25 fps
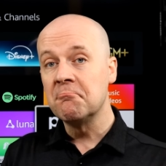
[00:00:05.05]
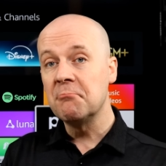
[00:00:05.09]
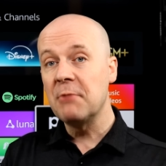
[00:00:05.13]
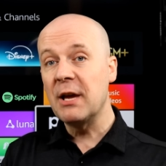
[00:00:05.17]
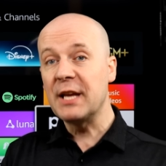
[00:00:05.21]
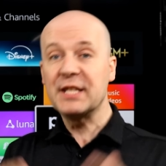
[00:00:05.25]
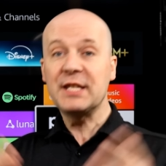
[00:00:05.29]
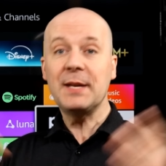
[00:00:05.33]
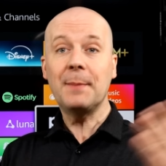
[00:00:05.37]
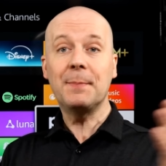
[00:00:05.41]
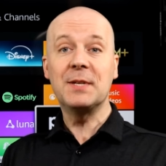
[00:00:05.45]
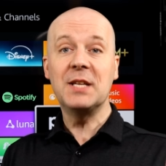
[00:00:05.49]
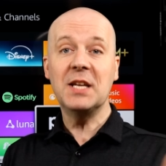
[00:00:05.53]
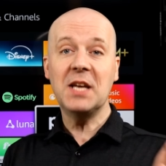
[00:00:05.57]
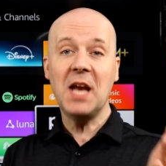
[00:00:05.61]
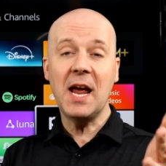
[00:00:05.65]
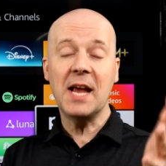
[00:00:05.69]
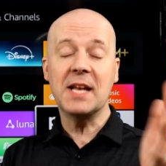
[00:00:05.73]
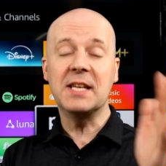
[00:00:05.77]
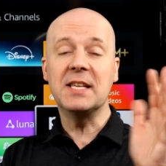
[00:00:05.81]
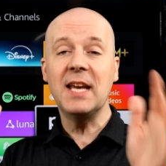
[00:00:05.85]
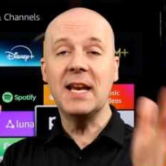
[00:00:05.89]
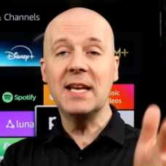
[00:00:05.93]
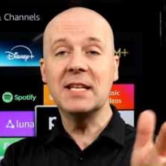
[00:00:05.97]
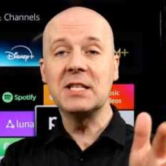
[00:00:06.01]
Except
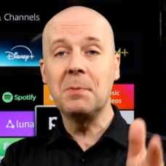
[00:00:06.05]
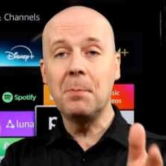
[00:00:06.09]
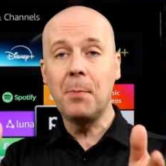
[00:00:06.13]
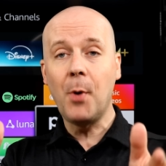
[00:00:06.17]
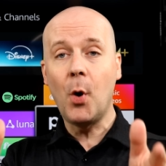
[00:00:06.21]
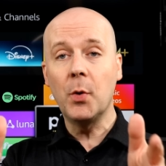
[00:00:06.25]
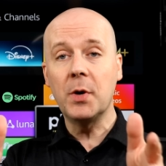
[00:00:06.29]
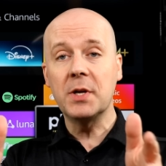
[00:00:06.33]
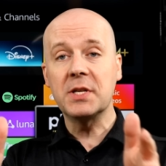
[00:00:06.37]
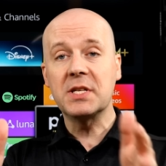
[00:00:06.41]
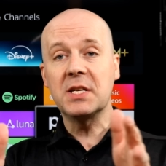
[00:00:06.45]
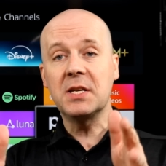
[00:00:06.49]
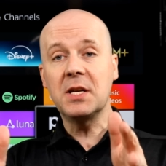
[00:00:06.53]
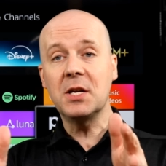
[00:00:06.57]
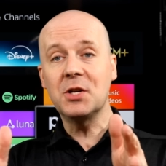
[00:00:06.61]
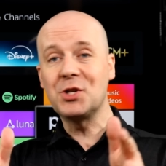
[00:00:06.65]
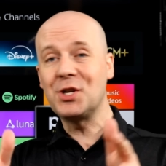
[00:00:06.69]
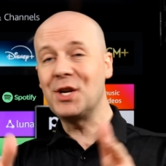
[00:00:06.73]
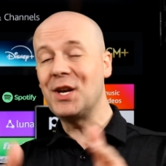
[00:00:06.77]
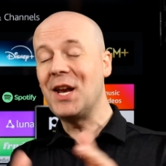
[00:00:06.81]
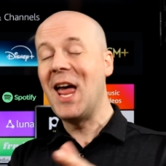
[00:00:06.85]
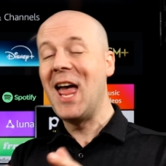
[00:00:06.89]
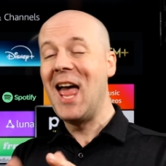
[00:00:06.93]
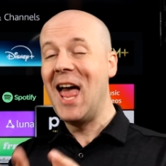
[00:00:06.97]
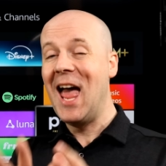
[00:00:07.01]
today. Today's a bonus
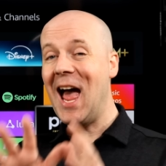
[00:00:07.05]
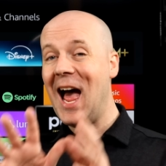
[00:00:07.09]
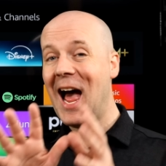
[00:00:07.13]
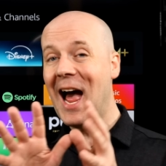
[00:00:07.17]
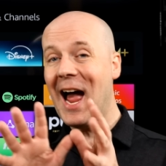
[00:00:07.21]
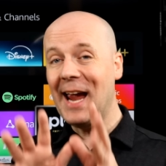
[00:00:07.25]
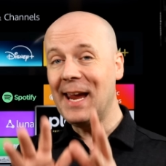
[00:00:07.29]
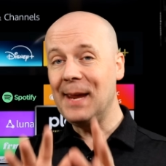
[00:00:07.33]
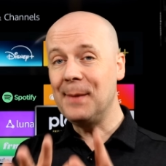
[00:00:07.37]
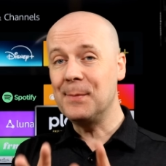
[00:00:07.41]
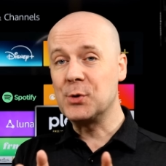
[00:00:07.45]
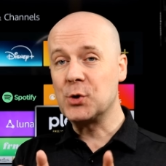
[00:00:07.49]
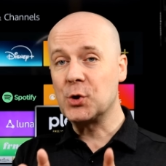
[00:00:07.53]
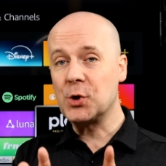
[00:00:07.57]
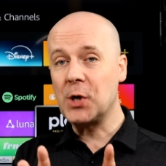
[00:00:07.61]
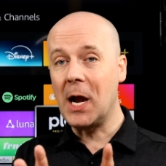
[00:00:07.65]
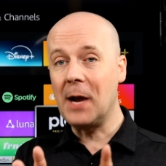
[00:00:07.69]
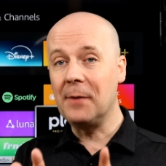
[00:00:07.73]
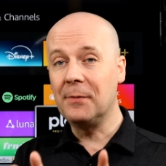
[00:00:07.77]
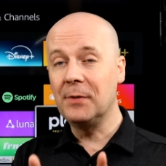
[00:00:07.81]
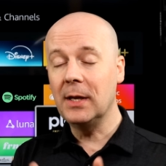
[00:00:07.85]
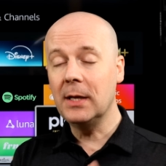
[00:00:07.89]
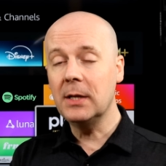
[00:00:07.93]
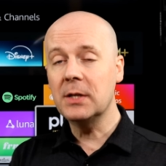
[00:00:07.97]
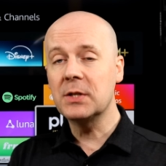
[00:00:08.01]
edition. I am
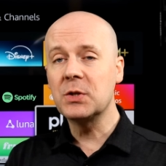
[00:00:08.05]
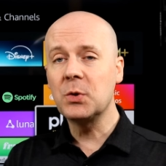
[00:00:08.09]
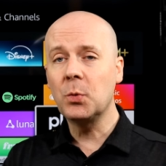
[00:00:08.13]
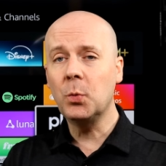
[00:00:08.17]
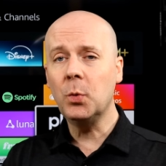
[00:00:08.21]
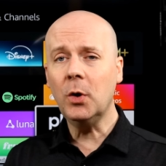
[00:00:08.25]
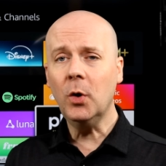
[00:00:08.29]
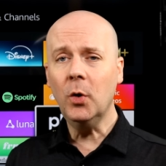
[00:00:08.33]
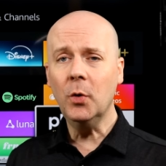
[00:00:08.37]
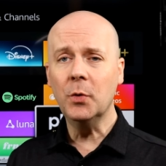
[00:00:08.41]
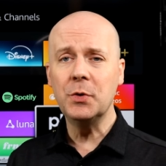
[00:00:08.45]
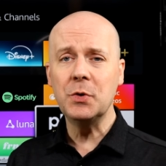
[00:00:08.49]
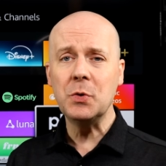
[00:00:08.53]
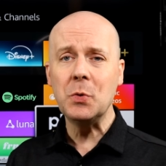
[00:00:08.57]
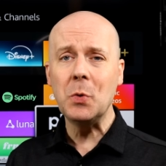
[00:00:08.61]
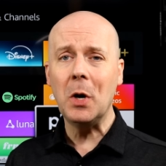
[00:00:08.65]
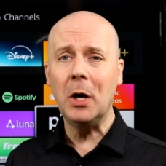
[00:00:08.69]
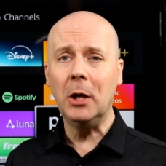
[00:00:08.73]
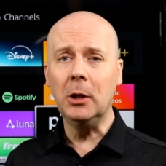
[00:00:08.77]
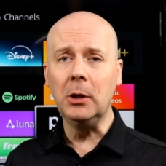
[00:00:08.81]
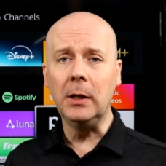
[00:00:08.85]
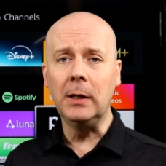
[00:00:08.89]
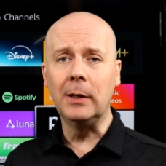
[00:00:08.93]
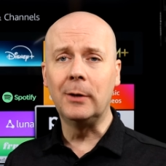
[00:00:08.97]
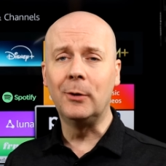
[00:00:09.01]
traveling, so we're going to do
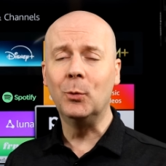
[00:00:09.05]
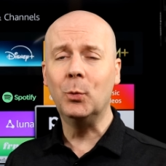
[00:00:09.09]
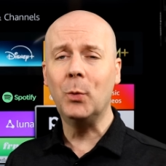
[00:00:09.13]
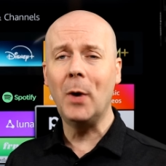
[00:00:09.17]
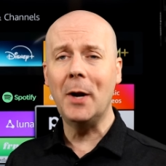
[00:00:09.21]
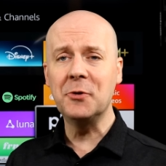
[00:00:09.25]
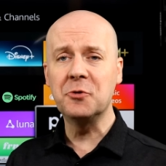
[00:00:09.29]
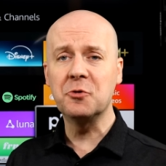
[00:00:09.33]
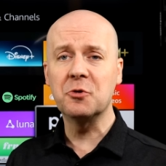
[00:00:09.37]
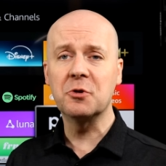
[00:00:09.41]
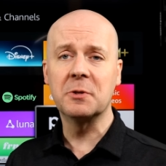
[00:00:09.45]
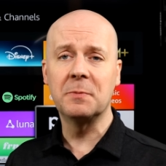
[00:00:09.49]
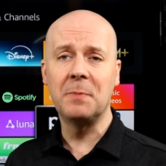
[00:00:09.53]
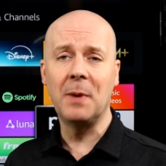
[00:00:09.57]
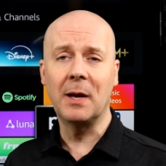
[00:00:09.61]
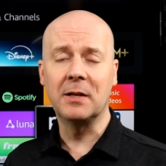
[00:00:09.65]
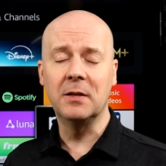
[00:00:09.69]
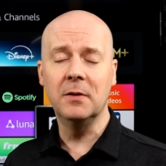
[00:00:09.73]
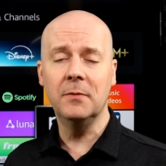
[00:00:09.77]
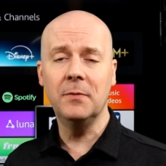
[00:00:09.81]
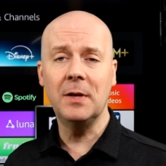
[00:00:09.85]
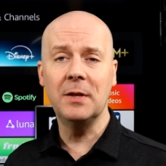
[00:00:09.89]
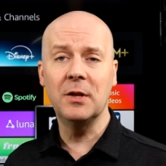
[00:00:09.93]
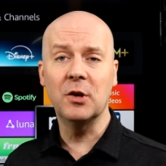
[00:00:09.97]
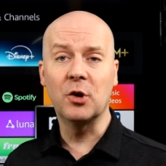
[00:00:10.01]
a little
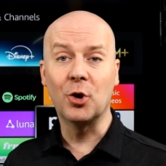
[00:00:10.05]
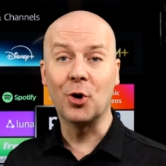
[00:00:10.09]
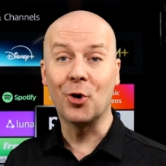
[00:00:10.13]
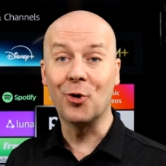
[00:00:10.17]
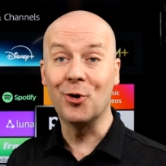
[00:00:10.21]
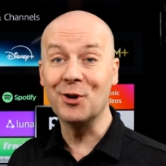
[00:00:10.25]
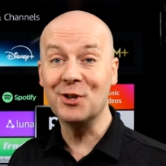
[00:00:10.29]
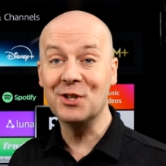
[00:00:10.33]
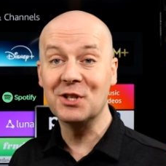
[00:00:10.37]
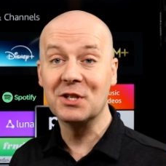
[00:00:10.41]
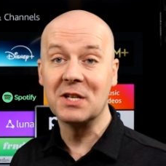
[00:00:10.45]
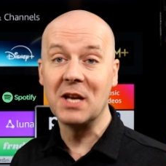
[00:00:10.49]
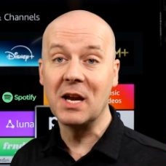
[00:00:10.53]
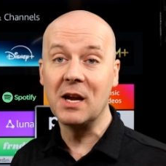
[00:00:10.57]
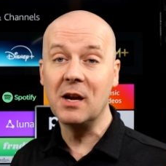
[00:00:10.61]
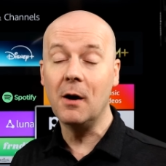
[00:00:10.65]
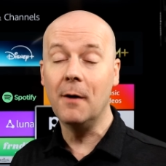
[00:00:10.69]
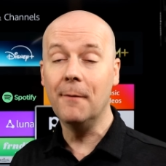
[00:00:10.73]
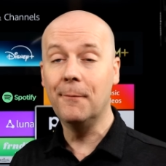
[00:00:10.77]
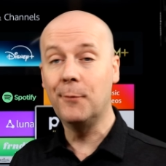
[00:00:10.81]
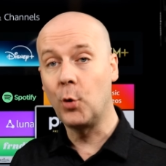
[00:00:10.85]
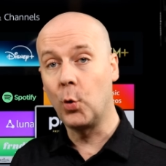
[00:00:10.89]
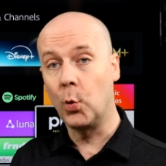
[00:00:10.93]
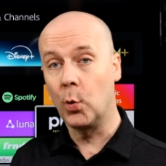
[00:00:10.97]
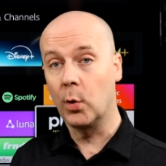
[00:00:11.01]
retrospective on the current state
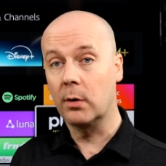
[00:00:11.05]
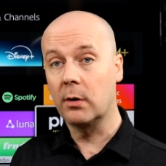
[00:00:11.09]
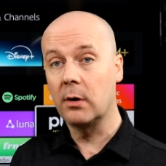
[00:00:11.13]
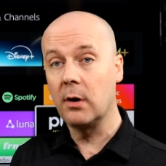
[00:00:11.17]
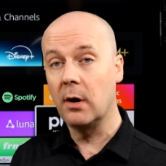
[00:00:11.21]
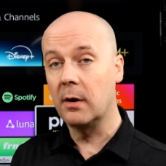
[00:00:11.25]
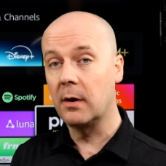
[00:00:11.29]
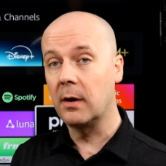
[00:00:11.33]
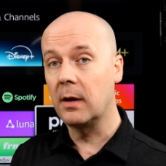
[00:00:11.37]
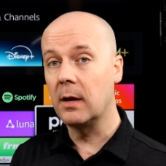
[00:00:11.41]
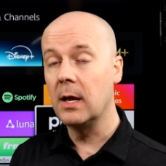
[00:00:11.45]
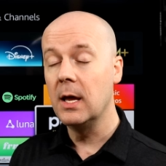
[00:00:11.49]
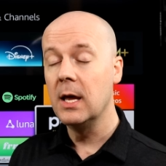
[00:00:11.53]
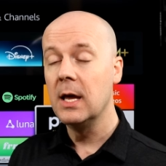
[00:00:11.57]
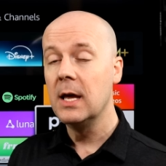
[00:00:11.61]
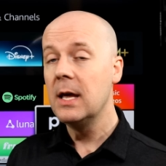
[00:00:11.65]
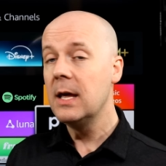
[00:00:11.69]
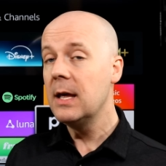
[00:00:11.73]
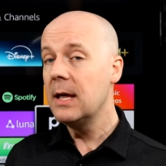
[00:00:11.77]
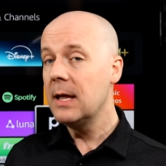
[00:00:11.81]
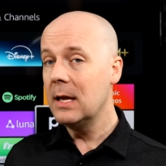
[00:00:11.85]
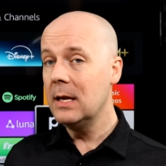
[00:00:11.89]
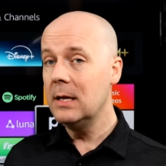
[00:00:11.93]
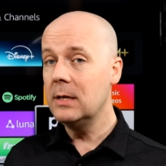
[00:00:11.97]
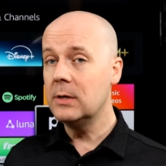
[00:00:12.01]
of cord cutting
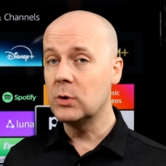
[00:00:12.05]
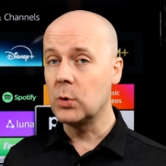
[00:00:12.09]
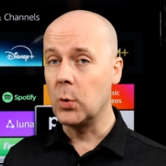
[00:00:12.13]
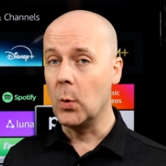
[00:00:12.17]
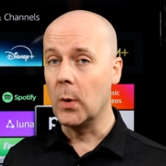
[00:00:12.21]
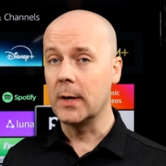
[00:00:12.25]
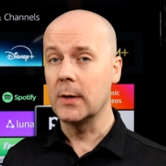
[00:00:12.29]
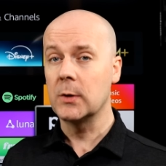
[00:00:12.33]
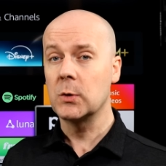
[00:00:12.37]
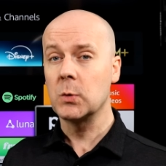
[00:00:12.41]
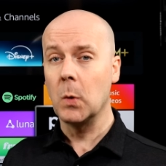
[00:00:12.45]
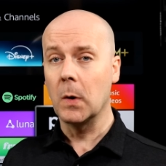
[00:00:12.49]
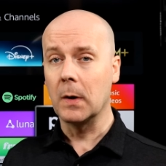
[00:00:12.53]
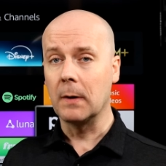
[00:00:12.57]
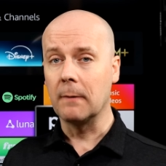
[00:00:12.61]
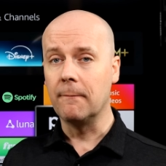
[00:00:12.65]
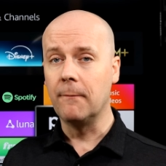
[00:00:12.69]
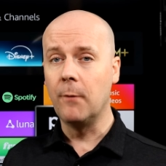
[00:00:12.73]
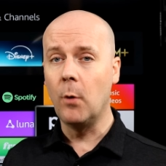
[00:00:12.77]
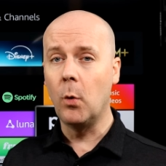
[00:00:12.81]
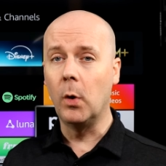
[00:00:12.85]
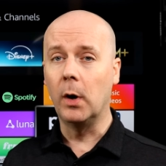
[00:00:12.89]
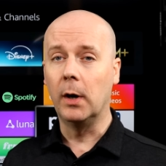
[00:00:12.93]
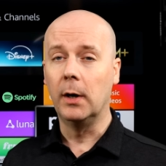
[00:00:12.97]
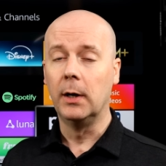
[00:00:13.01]
in
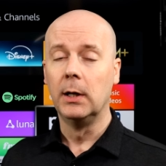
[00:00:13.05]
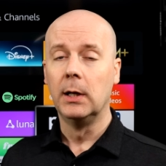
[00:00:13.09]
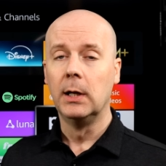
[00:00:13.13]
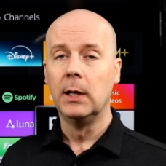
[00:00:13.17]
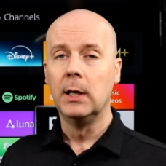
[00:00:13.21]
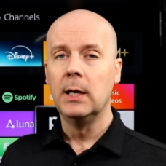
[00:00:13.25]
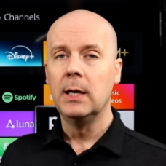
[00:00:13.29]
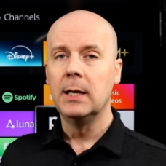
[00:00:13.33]
2024.